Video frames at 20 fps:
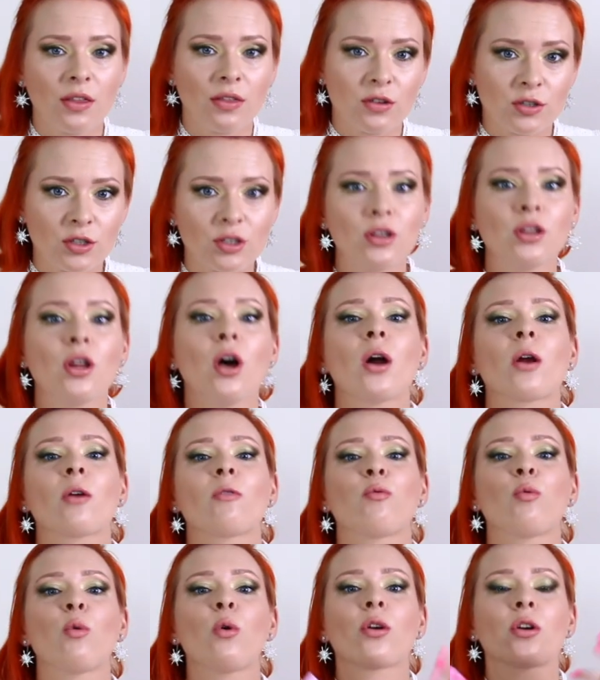There's a lot
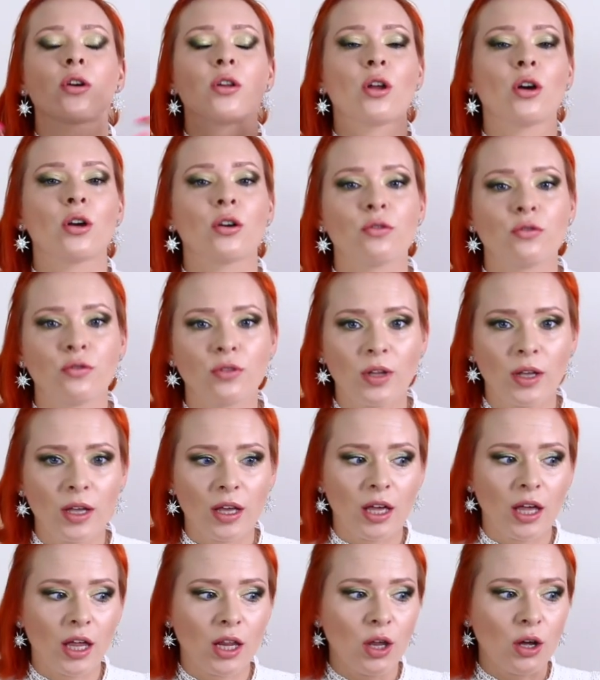of water, a lot
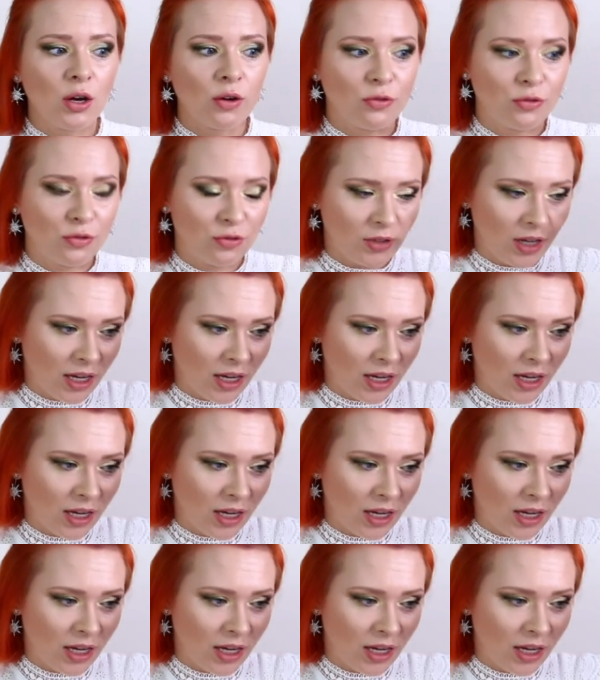of